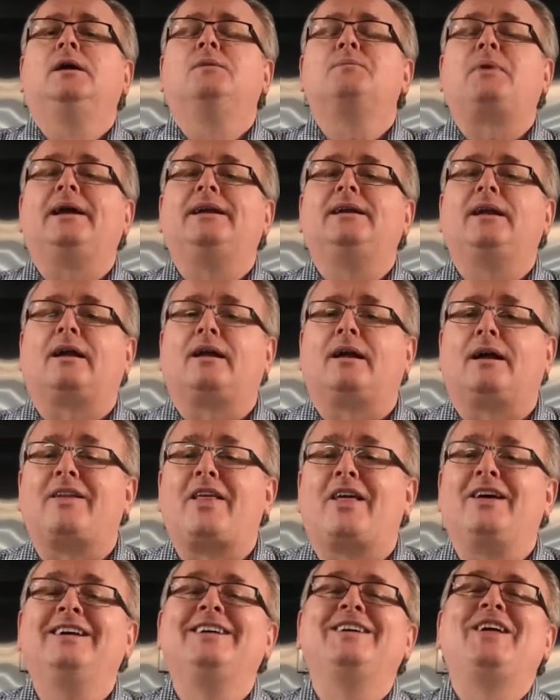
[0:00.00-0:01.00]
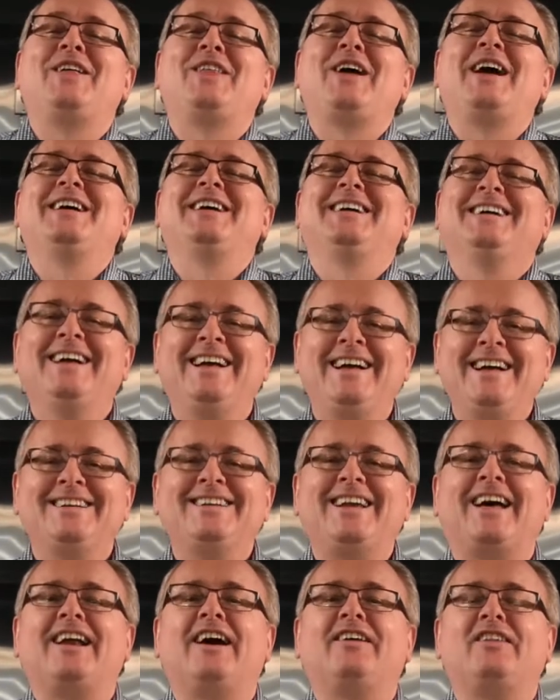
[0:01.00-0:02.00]
by none
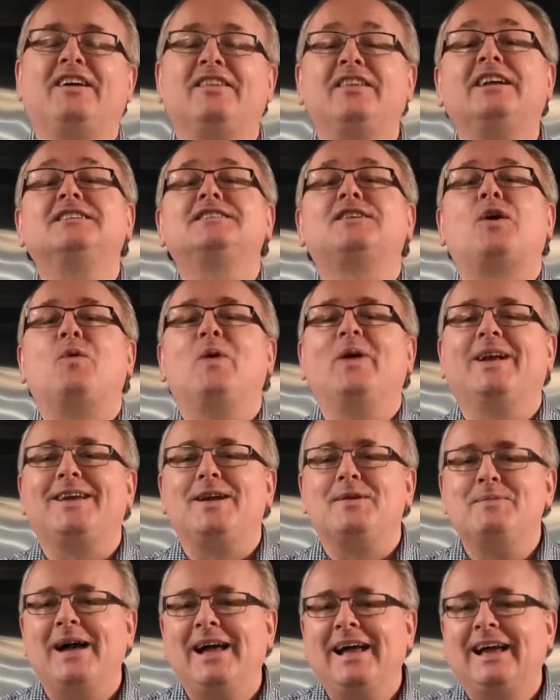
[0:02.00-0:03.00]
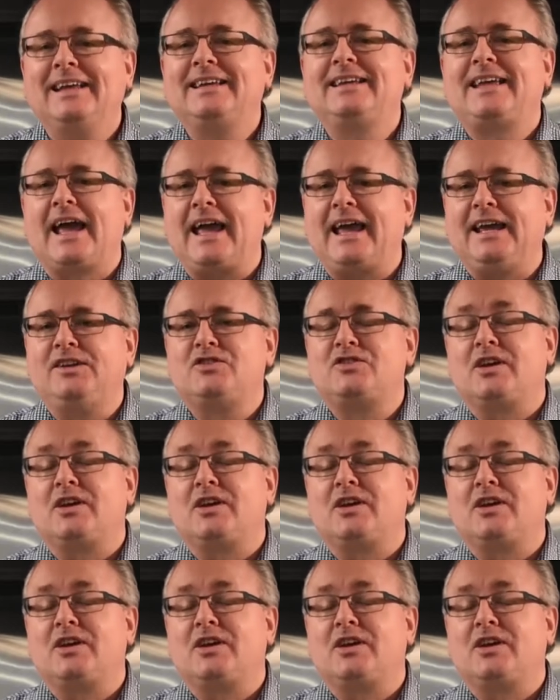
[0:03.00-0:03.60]
other than Sir William Gage,